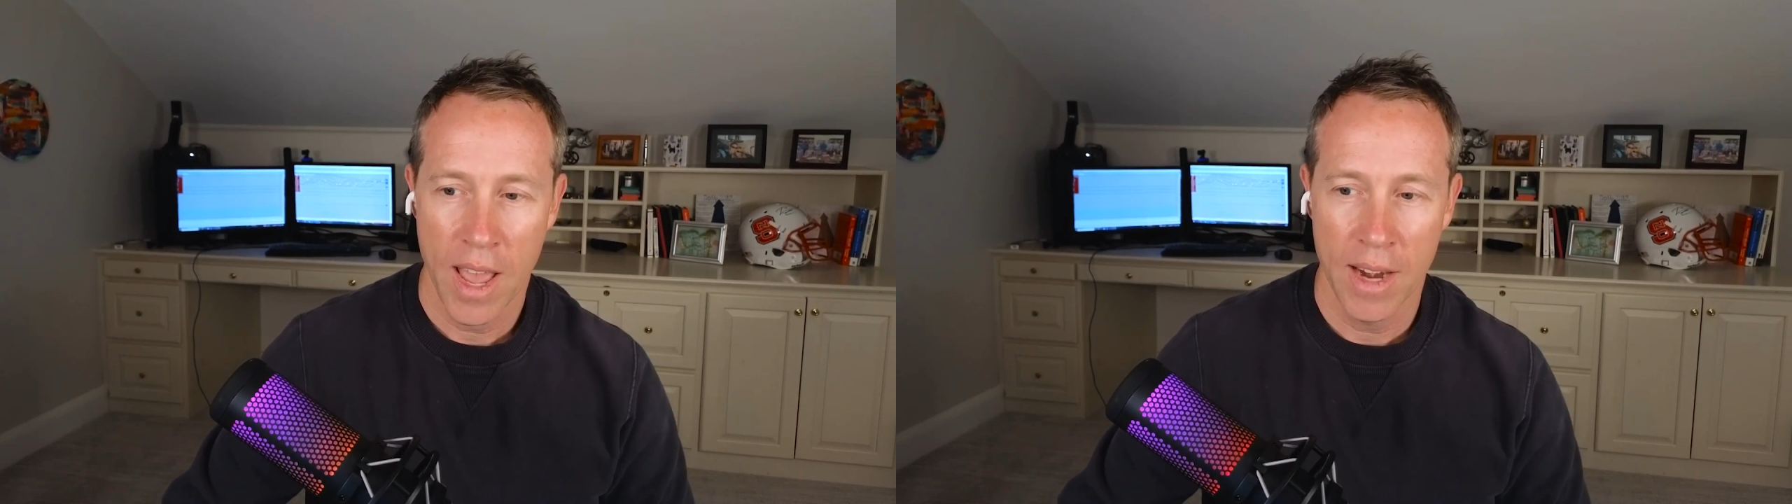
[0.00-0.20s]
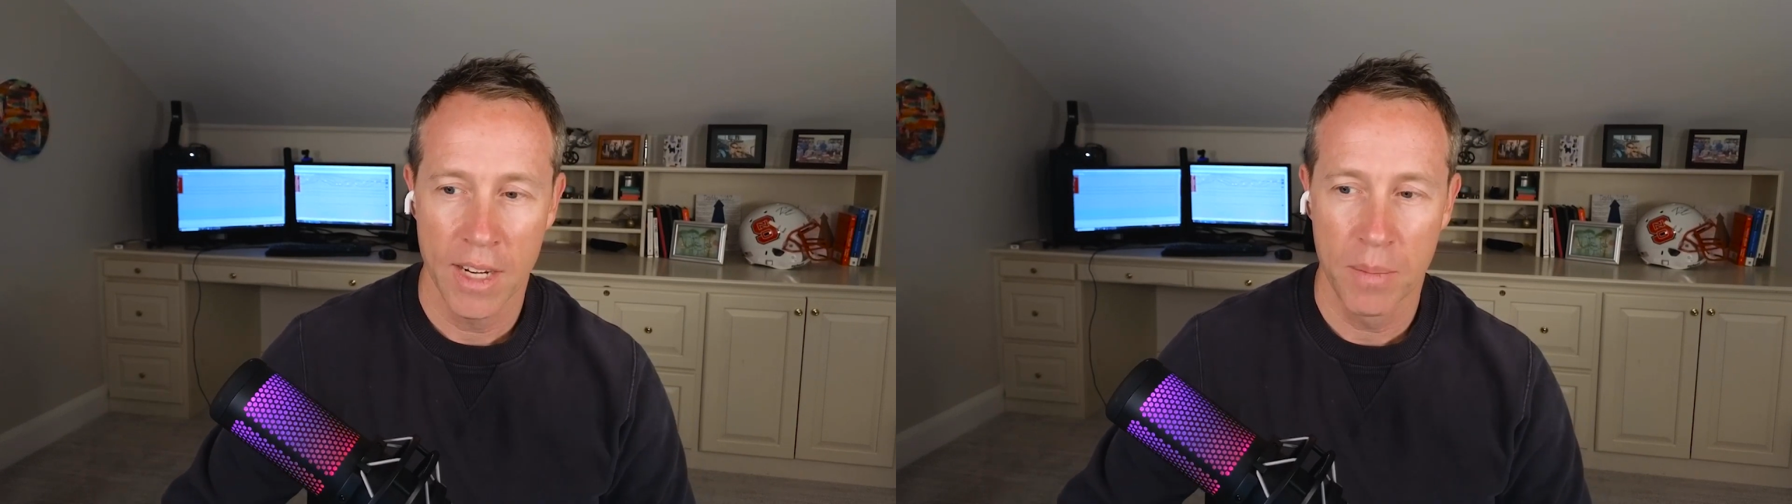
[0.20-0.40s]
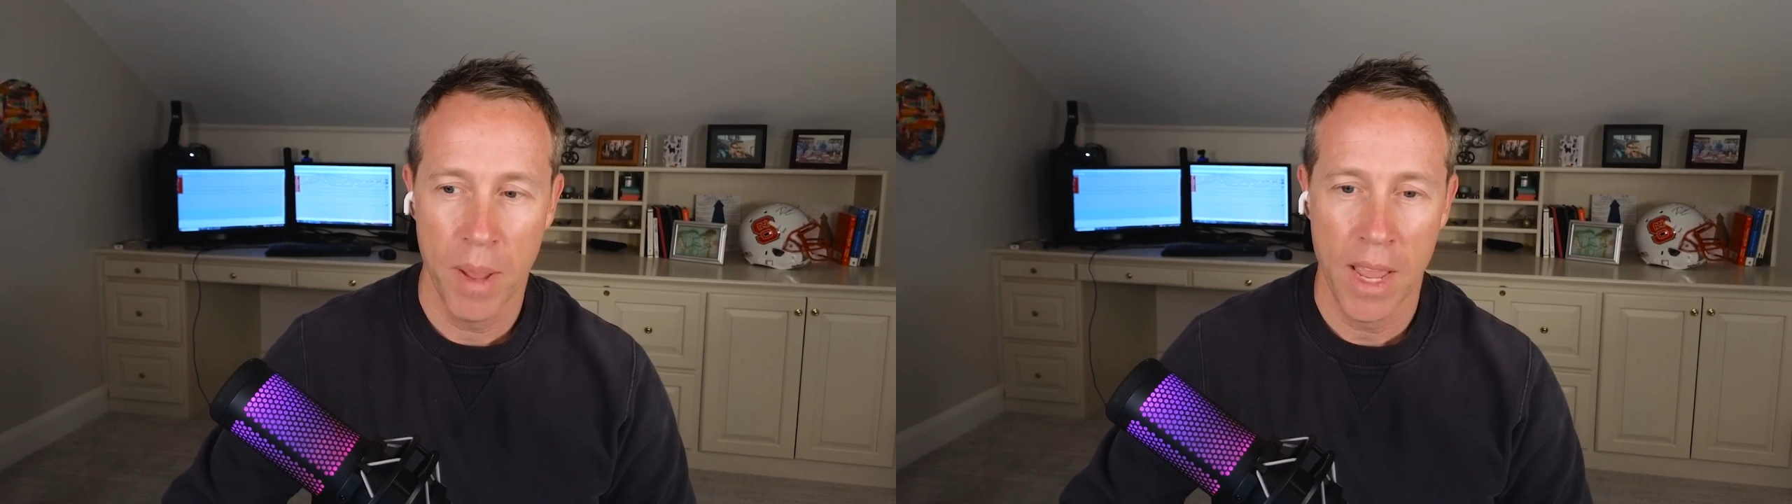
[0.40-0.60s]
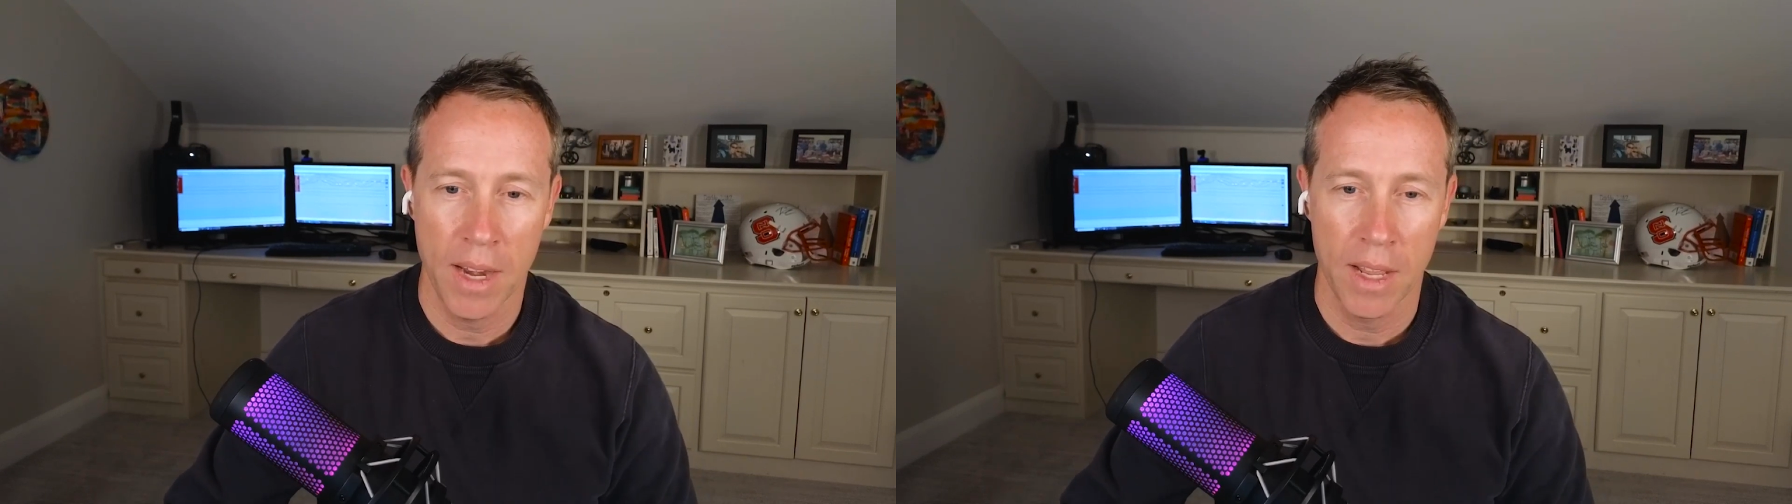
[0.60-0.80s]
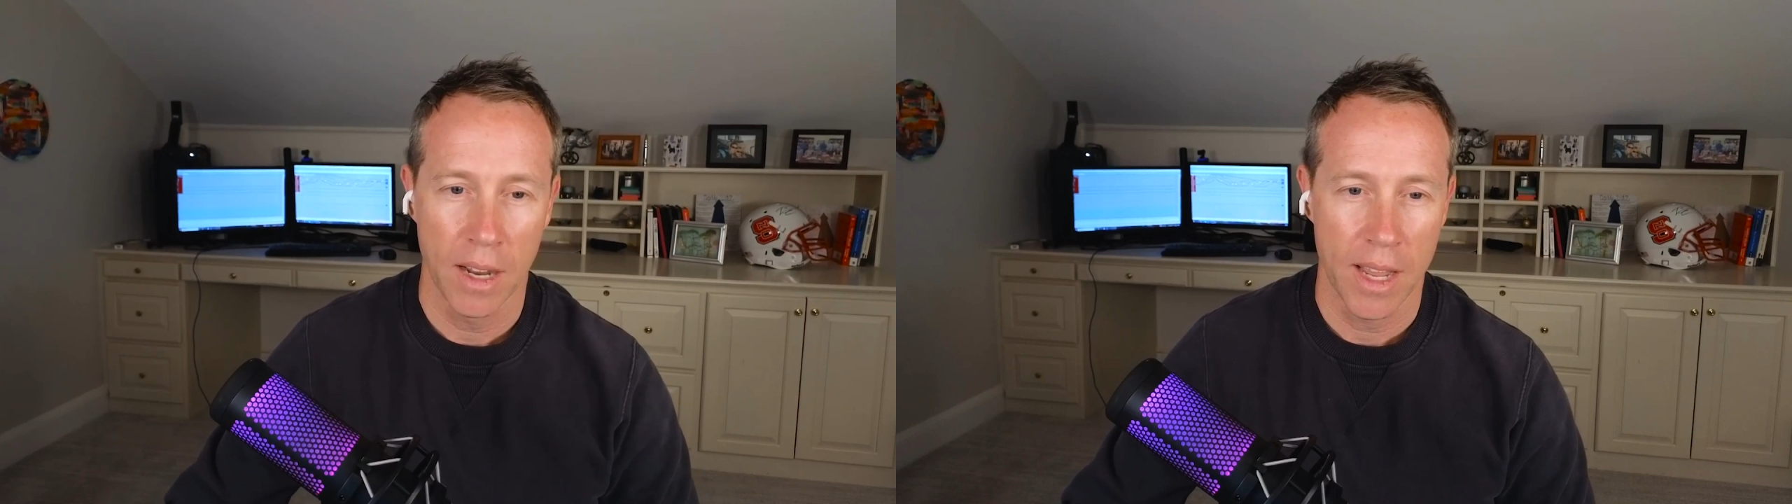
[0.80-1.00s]
and it's
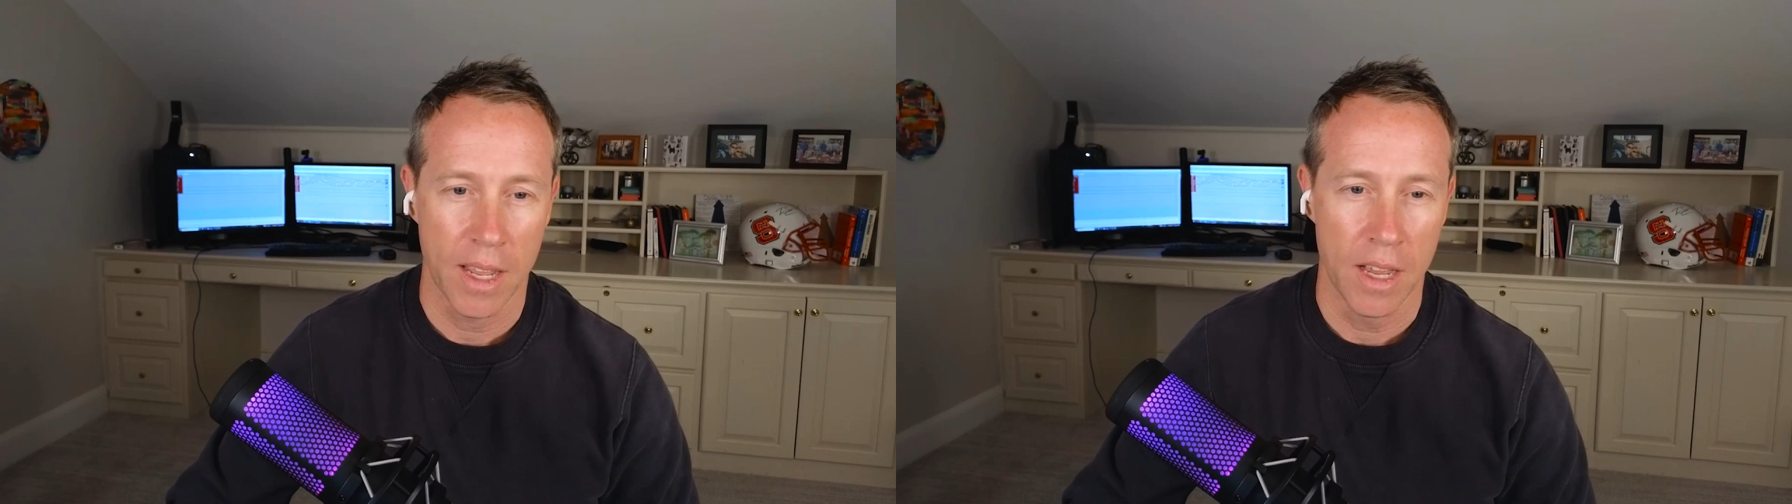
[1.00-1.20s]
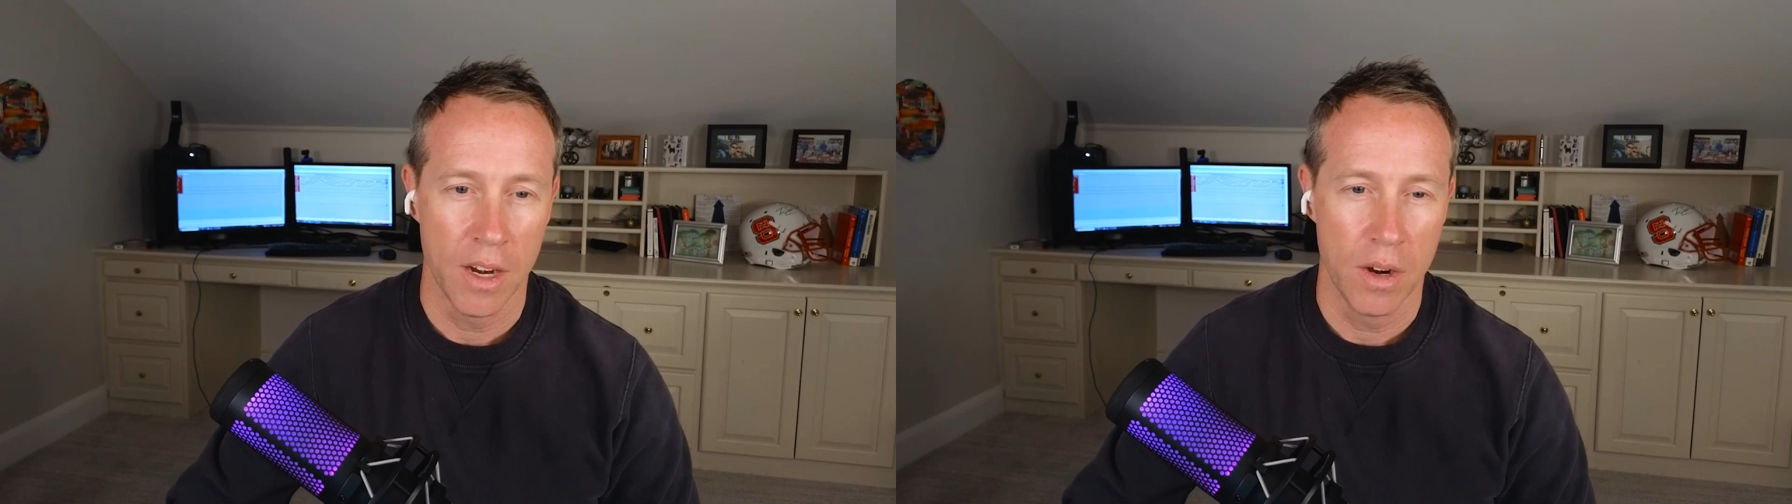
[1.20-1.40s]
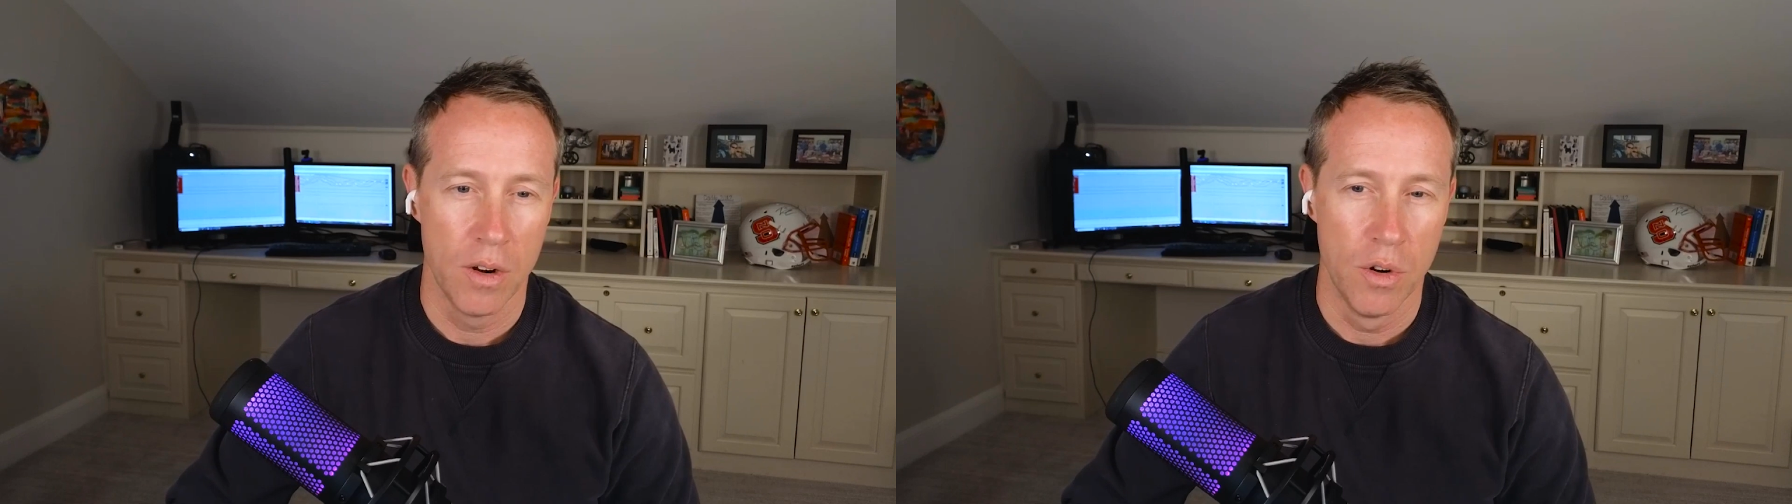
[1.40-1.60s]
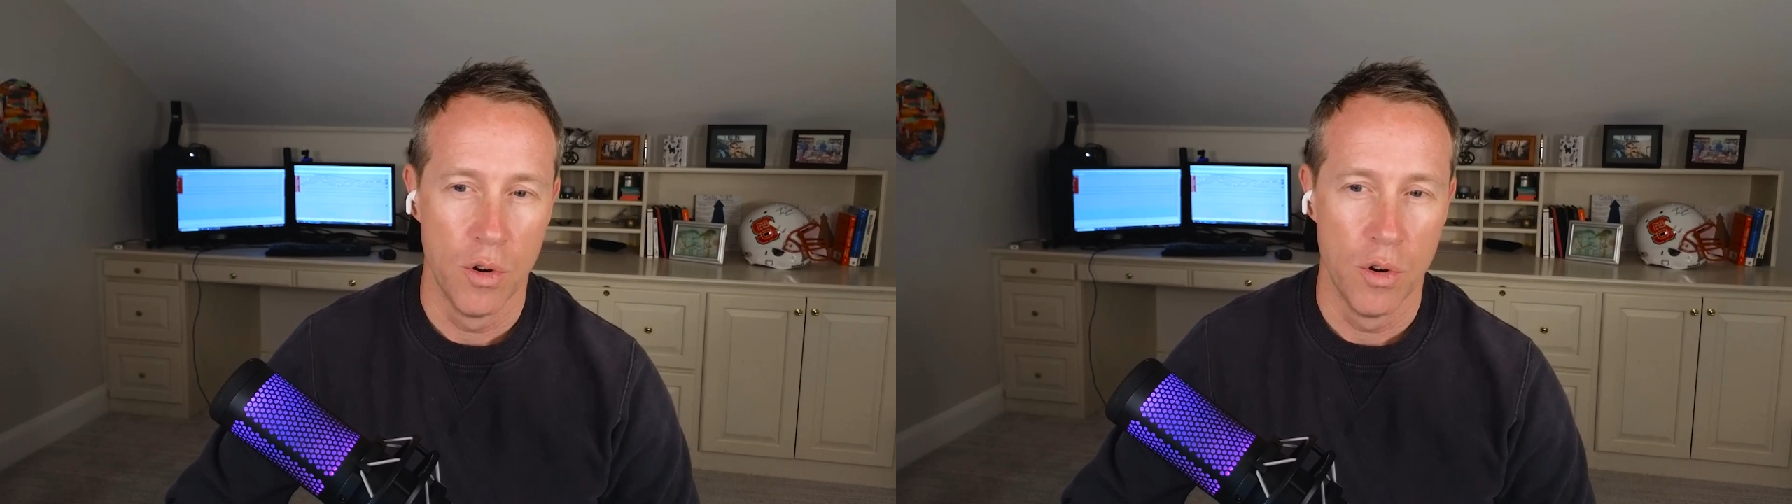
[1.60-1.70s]
painted like a